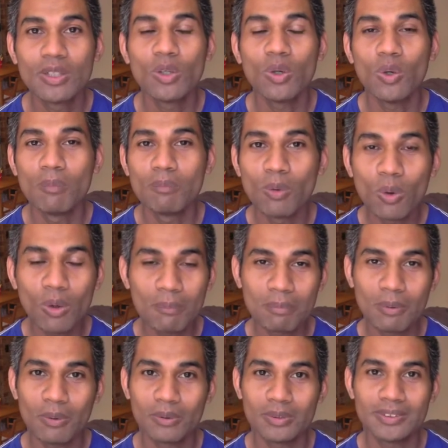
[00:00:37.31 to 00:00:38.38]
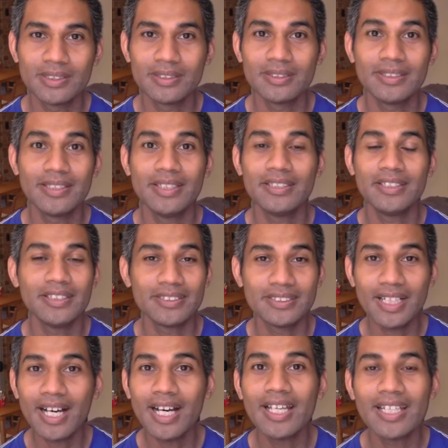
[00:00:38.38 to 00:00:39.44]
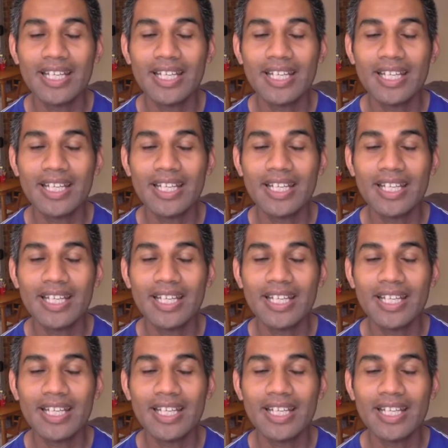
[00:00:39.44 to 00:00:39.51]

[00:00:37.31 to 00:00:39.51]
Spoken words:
or more important than the entire